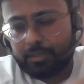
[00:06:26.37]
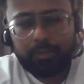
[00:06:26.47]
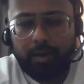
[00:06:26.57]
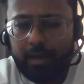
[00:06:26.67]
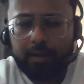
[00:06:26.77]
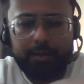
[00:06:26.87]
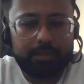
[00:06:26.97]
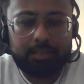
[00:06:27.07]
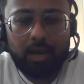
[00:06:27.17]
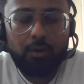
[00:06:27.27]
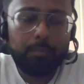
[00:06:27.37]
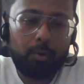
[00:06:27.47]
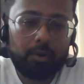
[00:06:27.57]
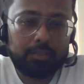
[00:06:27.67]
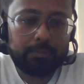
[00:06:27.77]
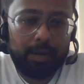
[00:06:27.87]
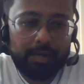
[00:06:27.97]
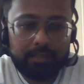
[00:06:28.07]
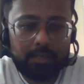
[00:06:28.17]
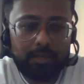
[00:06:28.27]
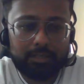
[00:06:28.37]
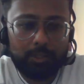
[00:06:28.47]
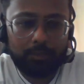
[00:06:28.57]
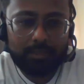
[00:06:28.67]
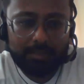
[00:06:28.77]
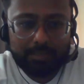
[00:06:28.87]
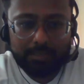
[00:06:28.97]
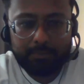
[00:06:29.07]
or analytics how important is python and sql just